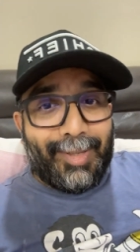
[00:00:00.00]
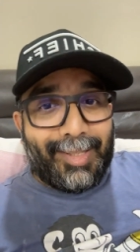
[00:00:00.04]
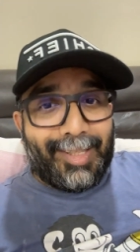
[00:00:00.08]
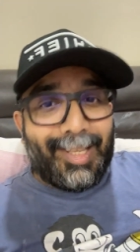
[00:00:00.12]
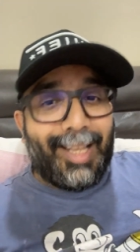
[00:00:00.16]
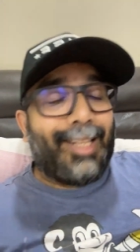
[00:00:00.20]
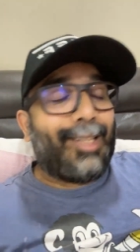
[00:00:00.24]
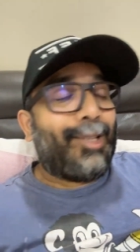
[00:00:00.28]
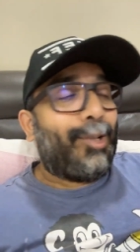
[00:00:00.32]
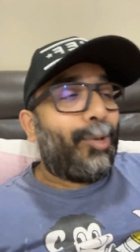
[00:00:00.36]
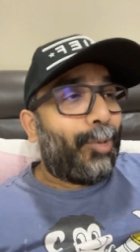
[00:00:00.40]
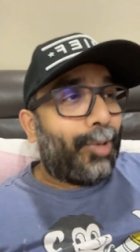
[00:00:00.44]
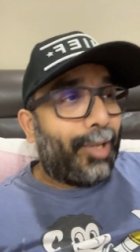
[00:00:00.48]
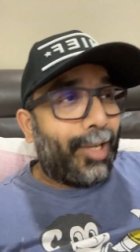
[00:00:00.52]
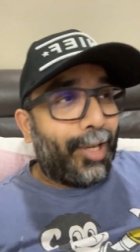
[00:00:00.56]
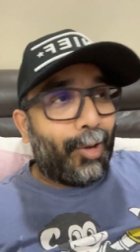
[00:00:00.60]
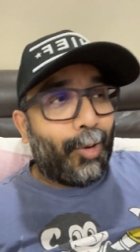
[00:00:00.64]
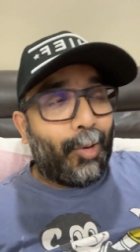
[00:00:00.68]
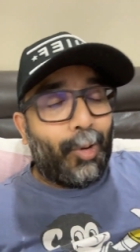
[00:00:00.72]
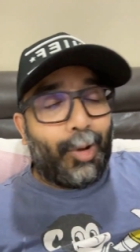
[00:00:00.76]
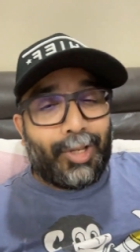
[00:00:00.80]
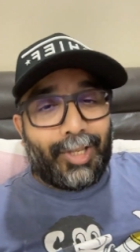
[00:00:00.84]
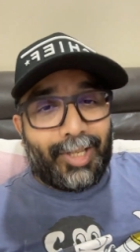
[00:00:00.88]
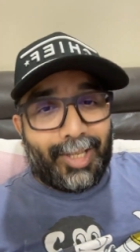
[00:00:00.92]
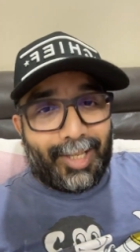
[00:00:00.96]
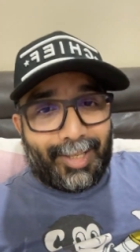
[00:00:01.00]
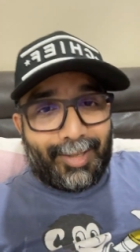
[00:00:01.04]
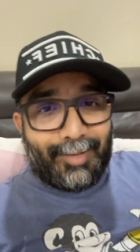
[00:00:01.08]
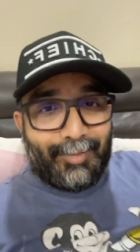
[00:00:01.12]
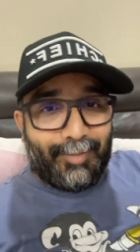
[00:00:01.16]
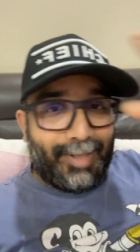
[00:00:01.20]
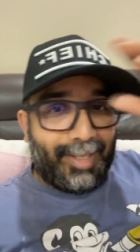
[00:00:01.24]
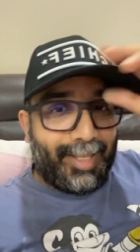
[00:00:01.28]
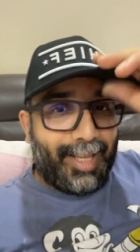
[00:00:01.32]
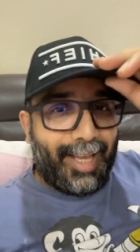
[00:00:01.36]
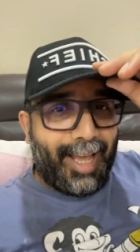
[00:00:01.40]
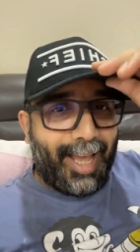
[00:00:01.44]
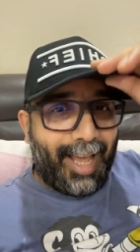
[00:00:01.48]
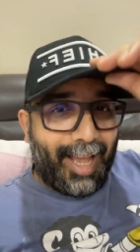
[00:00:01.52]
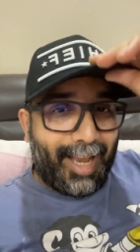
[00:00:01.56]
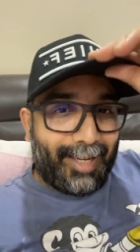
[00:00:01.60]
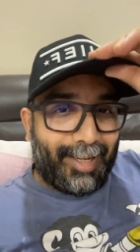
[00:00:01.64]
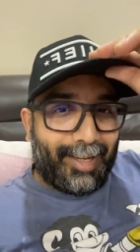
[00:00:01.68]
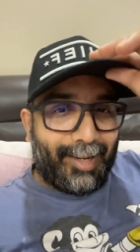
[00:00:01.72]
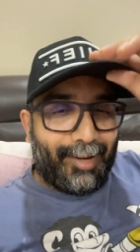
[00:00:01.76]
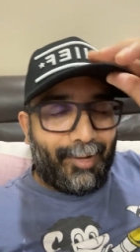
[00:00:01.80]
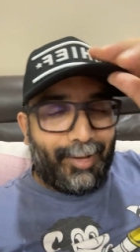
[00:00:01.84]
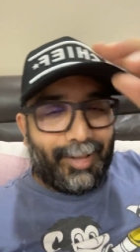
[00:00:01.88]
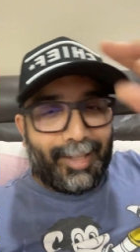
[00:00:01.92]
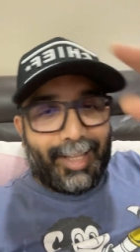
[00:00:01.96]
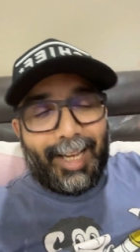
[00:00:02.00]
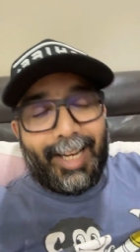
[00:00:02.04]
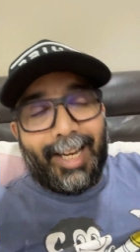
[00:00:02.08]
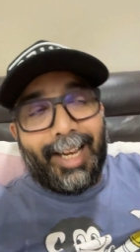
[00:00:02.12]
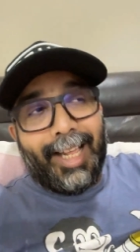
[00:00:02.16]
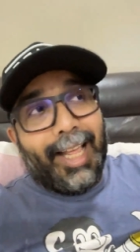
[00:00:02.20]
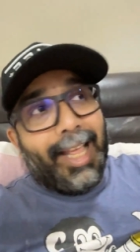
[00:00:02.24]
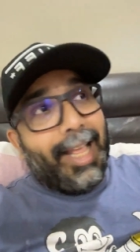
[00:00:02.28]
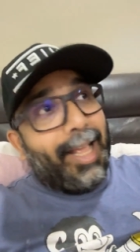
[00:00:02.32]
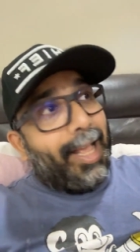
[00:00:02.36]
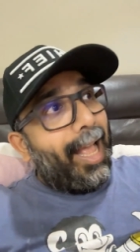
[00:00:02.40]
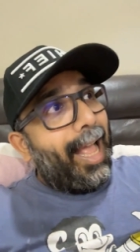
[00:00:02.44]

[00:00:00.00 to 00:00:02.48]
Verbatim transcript: Besides looking gorgeous with the hat and all that,